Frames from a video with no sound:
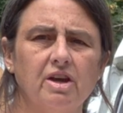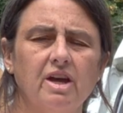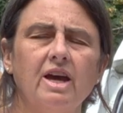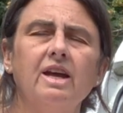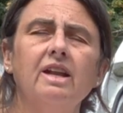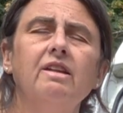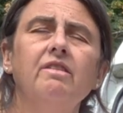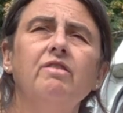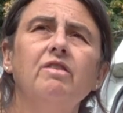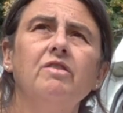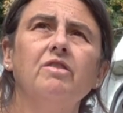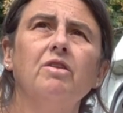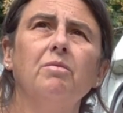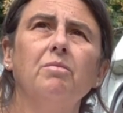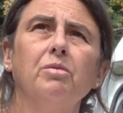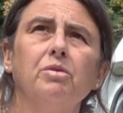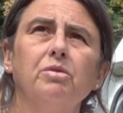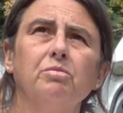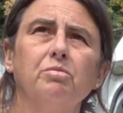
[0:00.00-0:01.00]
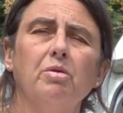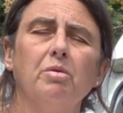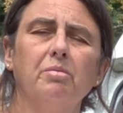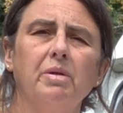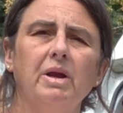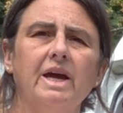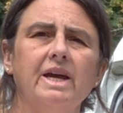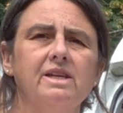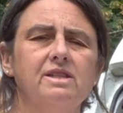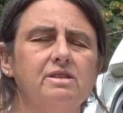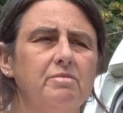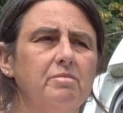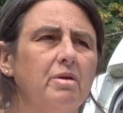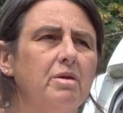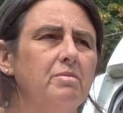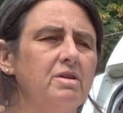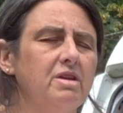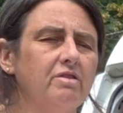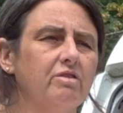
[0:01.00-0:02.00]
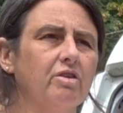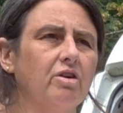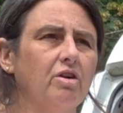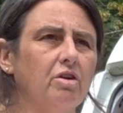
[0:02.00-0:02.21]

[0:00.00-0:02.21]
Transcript: and if you've got more than one place, it might be you've got